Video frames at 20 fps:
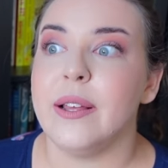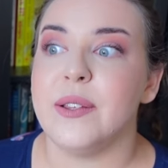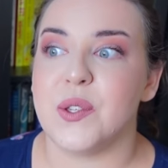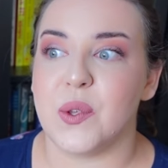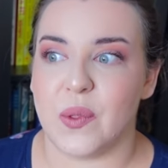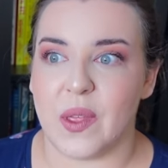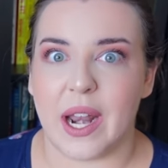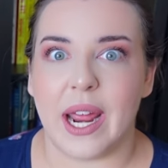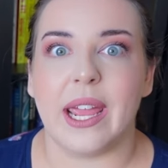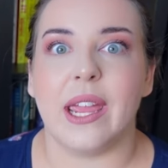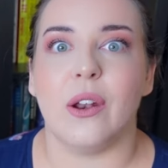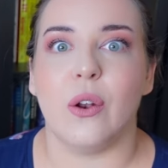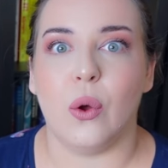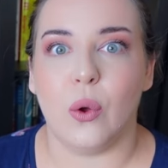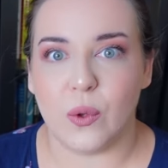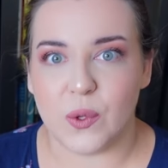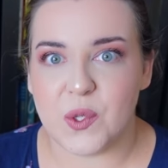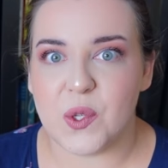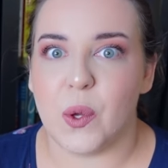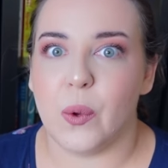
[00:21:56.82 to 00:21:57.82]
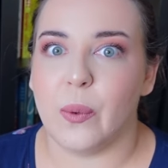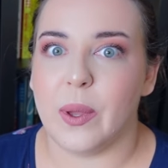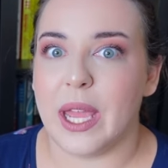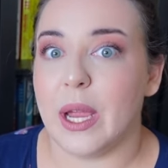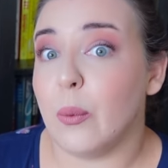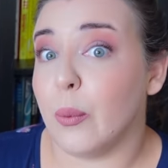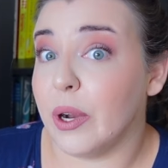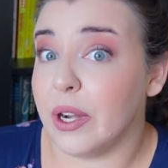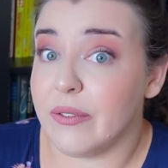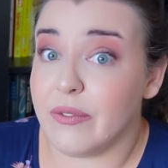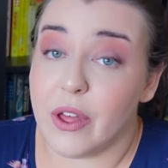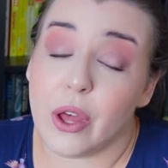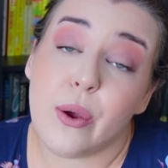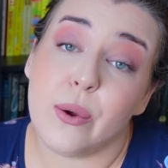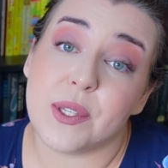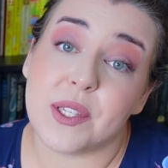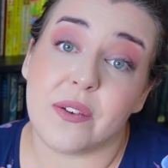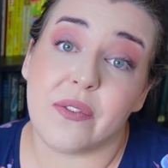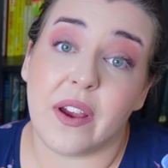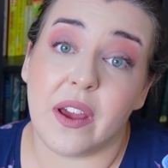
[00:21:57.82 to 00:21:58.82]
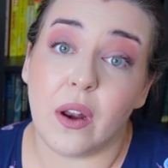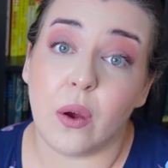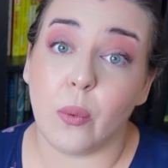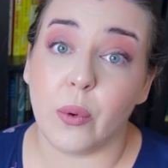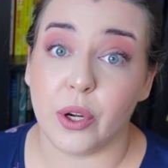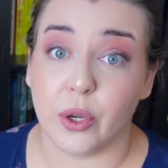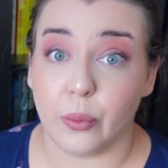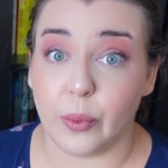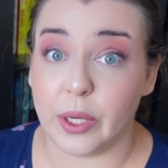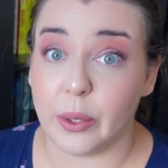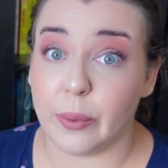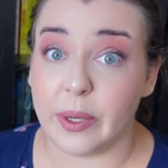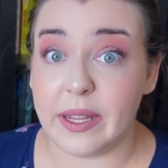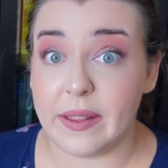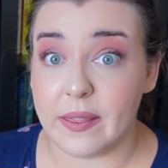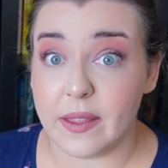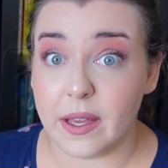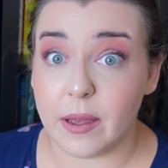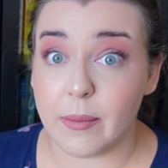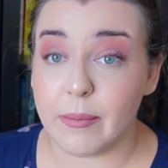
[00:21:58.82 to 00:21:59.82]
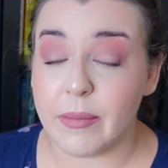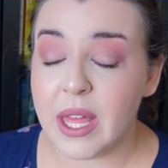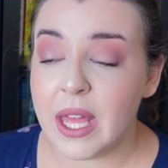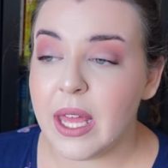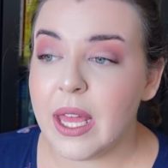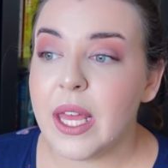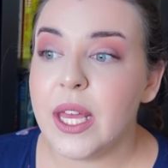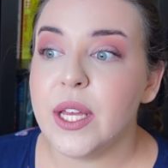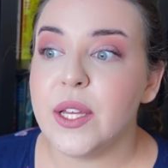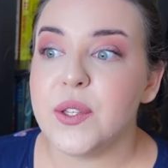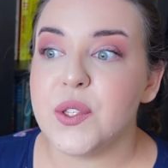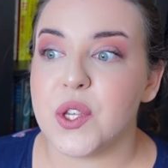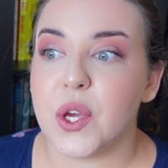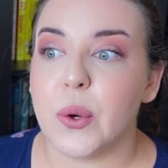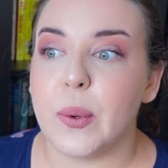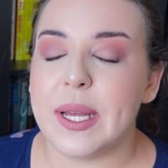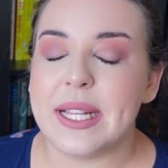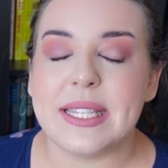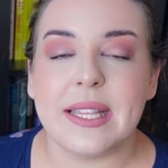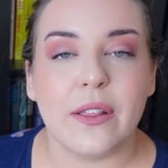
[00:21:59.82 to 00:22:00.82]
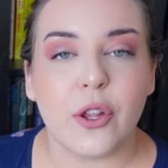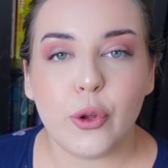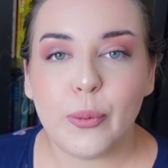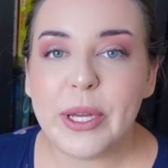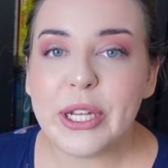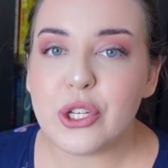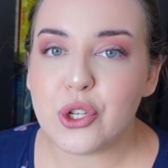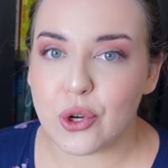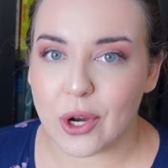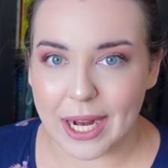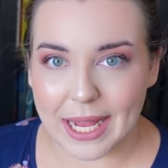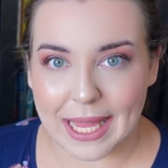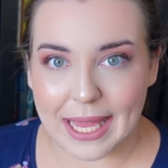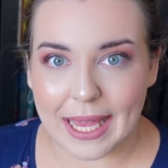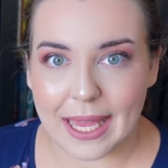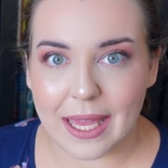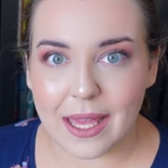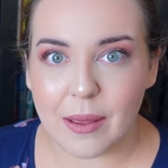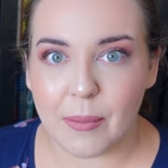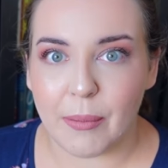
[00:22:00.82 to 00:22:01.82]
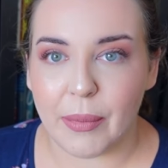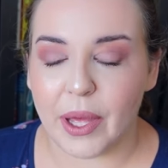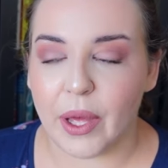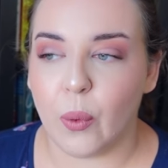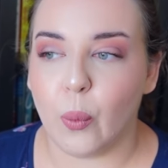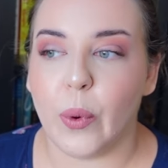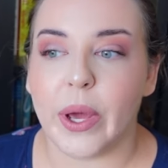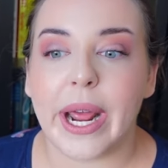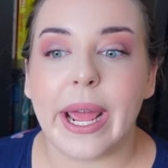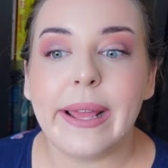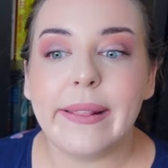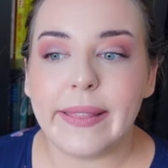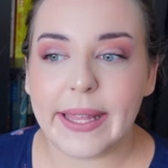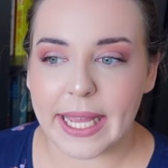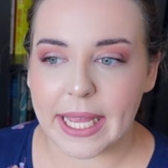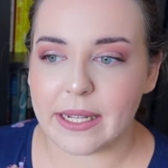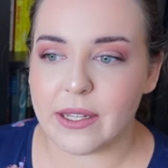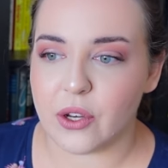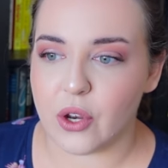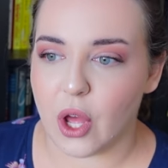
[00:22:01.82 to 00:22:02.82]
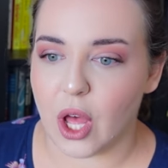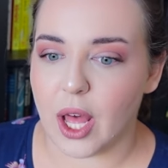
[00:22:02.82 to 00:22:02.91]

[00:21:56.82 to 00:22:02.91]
so that I can also get rid of those if I don't want to reread them. So it's a little bit tricky, but what I landed